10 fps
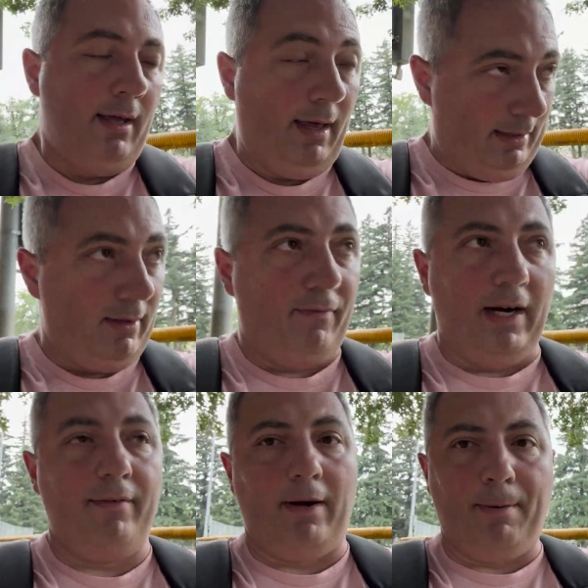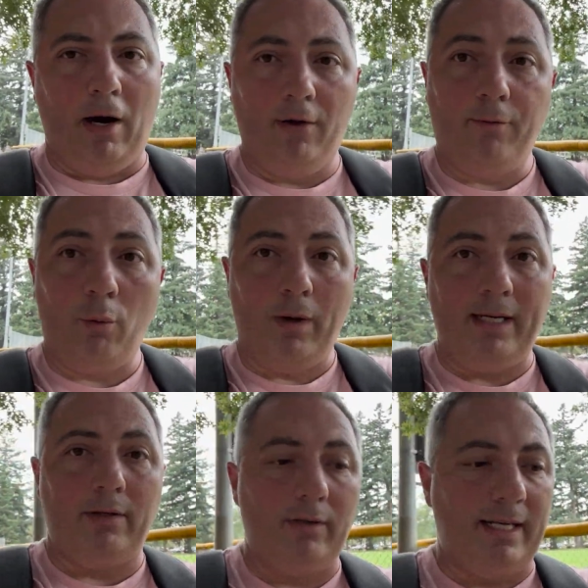it's a very, very powerful way
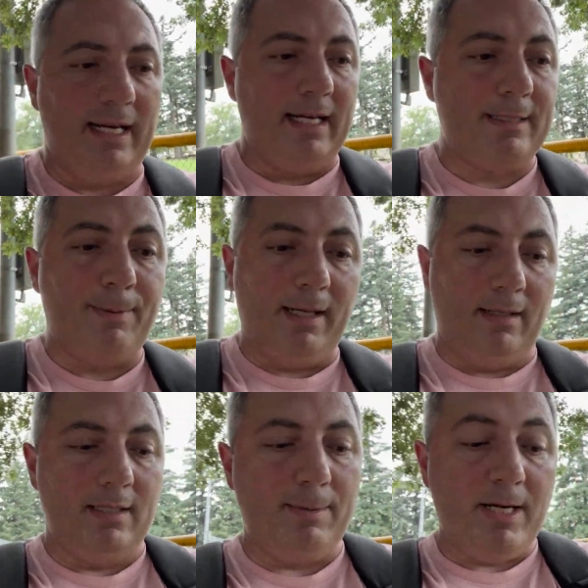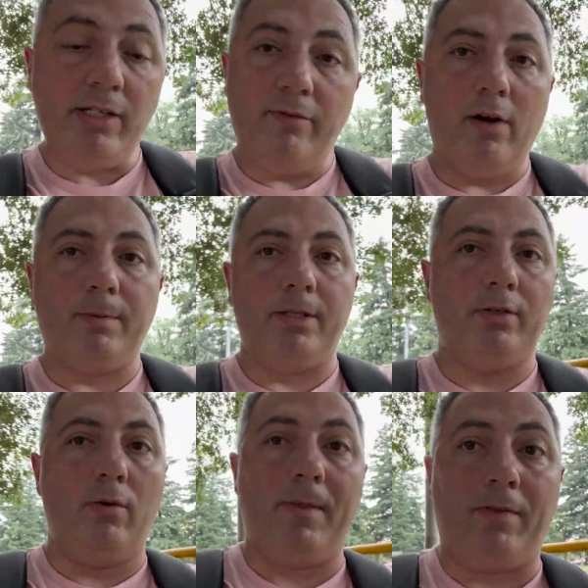to go and gain XP, especially if you're able to
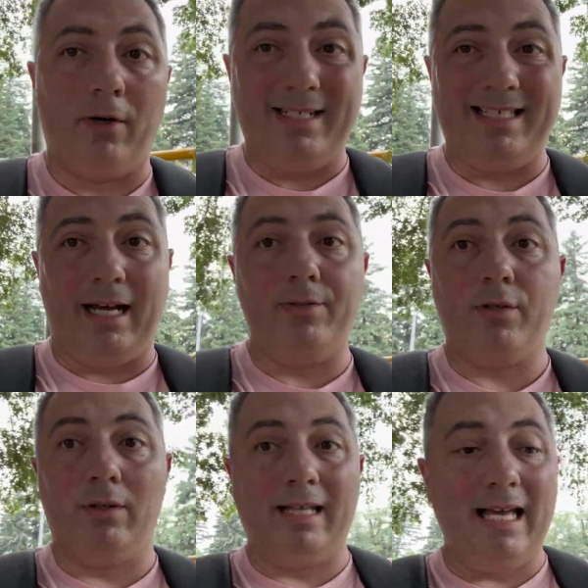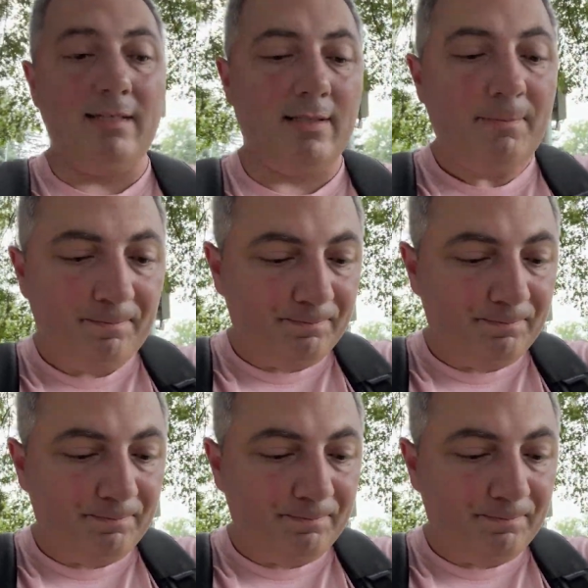do it in 30 seconds or less